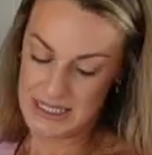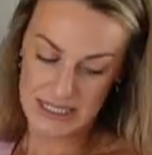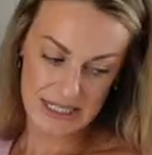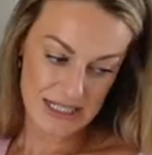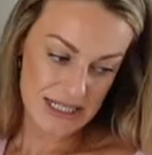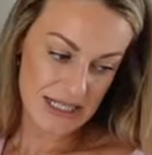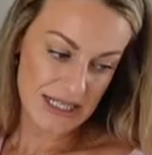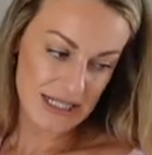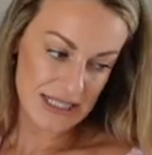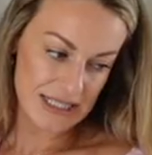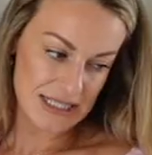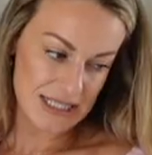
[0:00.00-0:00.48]

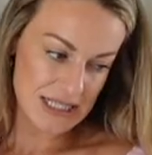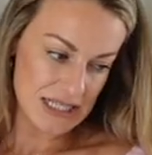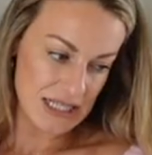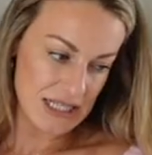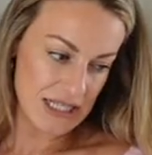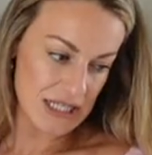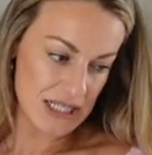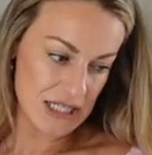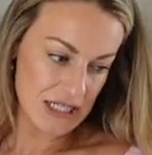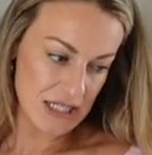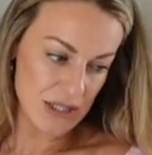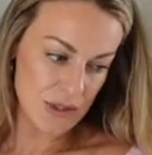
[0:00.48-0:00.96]
nice
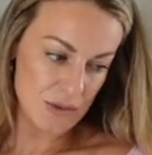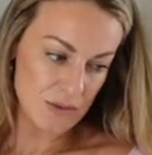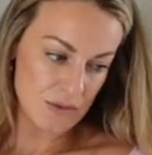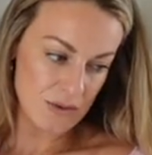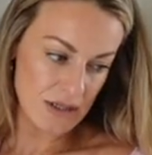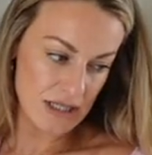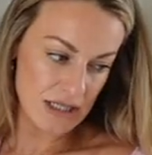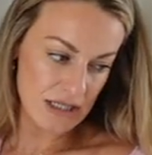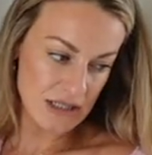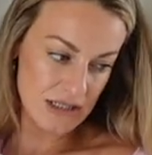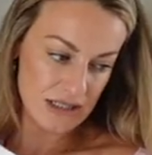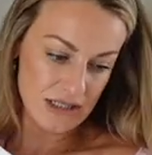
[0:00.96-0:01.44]
than the new
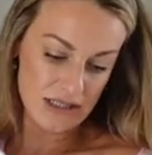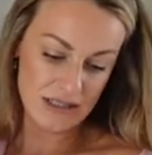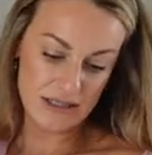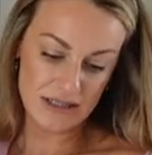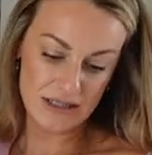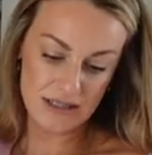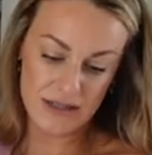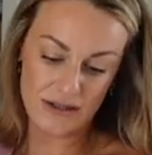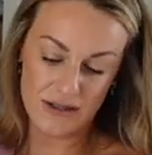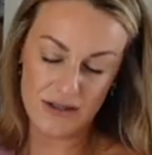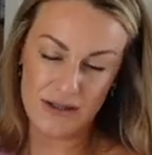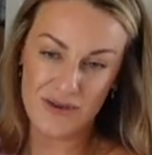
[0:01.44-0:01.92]
one.
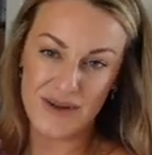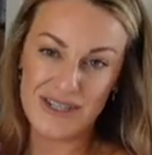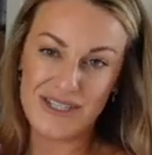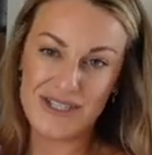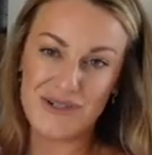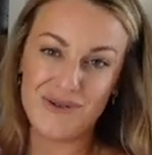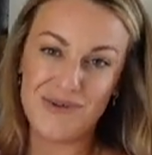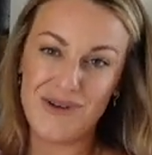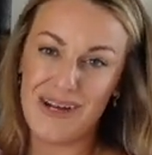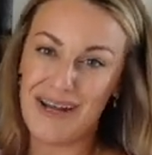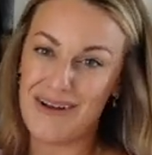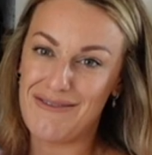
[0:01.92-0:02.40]
Although I
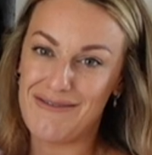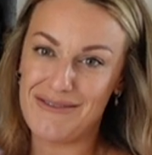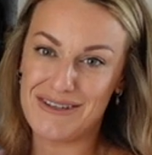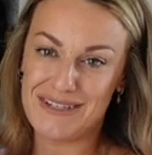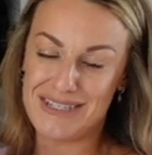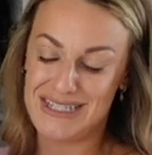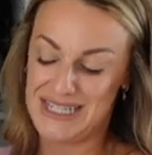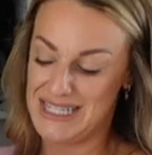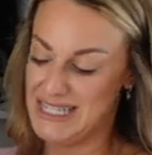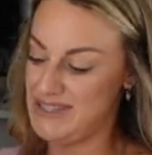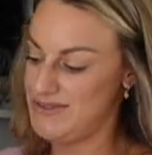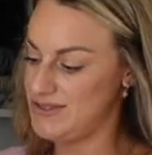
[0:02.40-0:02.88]
do love the
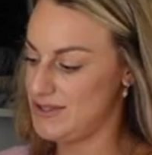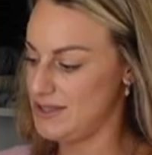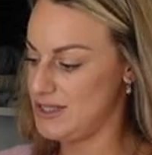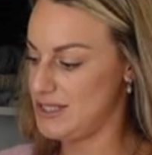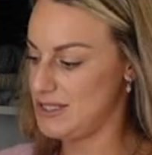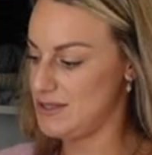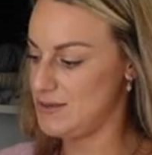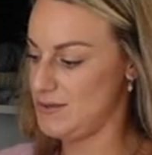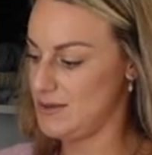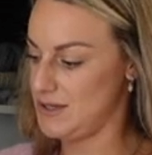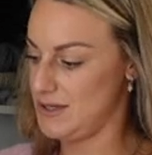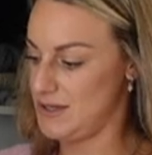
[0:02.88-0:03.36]
sleeves on
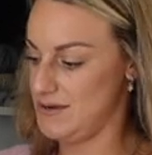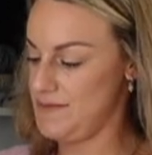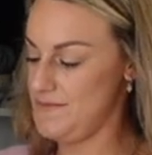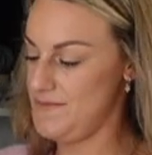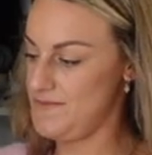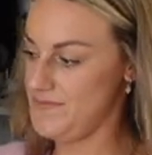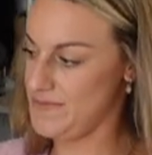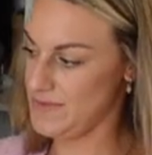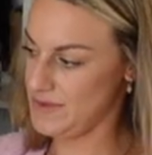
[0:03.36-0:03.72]
this one.